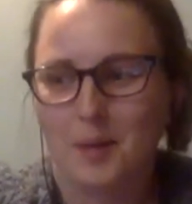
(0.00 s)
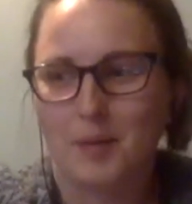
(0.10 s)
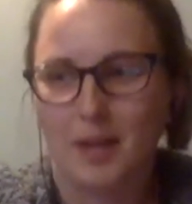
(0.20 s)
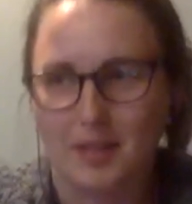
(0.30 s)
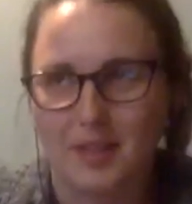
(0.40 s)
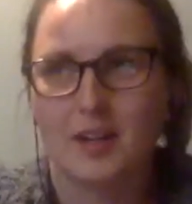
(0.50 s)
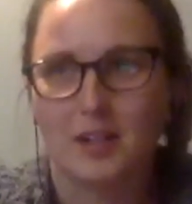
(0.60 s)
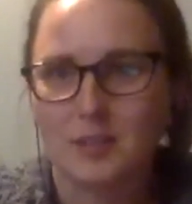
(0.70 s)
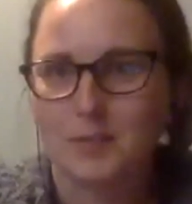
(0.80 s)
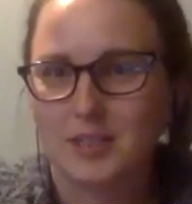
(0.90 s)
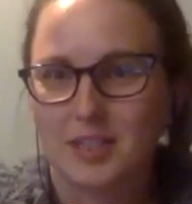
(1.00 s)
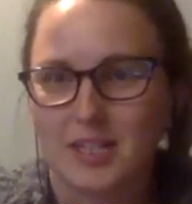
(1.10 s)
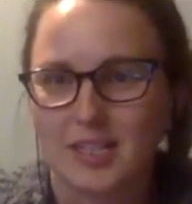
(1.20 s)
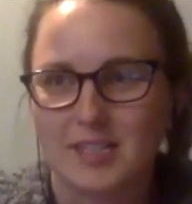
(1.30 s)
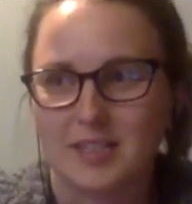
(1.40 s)
But I think ultimately
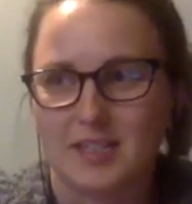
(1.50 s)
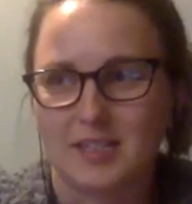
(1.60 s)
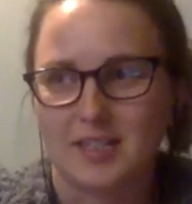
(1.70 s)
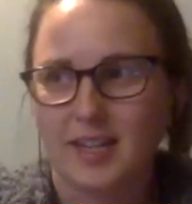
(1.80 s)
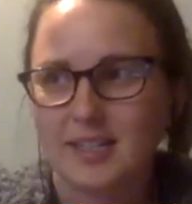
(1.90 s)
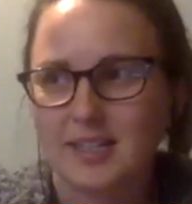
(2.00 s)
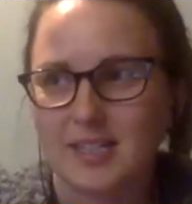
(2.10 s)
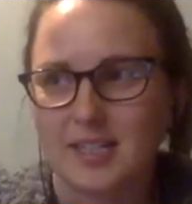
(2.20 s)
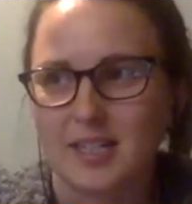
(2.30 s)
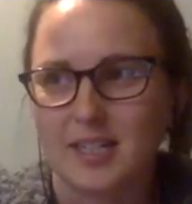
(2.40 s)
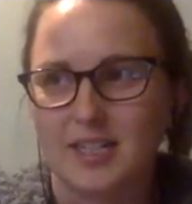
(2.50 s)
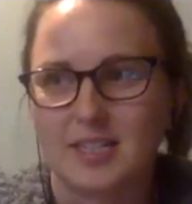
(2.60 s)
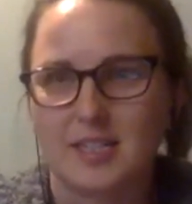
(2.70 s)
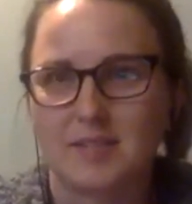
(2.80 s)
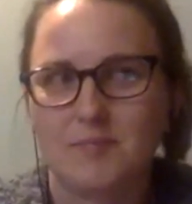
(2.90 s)
his legacy
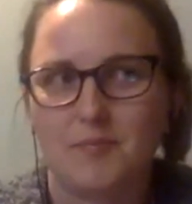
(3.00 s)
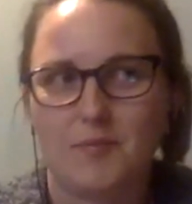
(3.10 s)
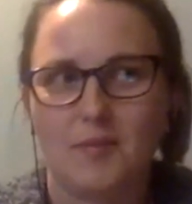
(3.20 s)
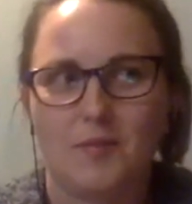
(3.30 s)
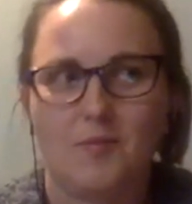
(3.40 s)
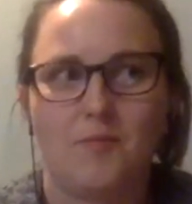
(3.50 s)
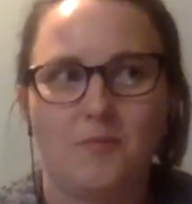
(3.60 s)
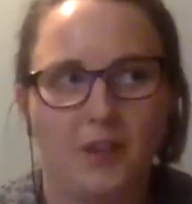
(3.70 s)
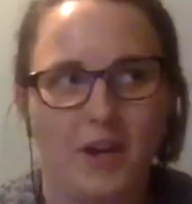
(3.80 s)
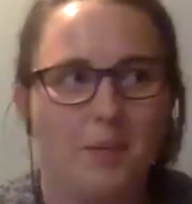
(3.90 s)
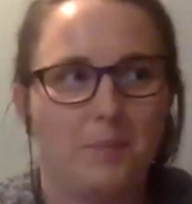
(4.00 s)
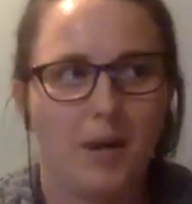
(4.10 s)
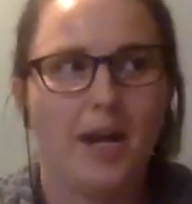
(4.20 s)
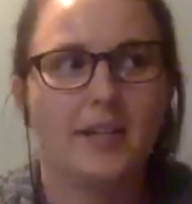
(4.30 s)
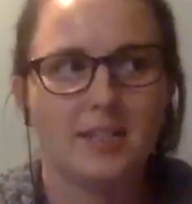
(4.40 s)
is
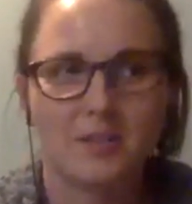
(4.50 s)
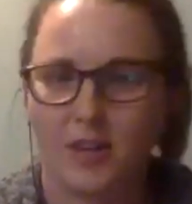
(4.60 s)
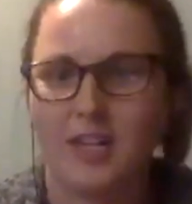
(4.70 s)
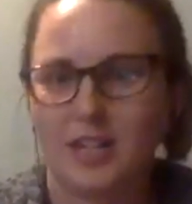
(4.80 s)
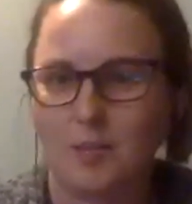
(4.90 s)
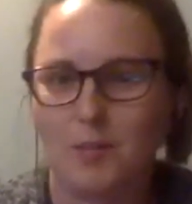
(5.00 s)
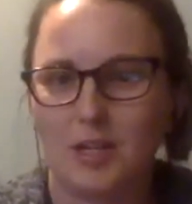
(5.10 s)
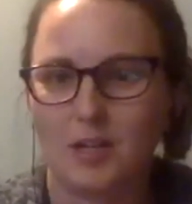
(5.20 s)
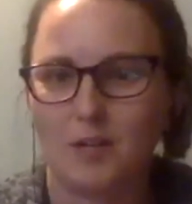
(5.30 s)
botanists finding community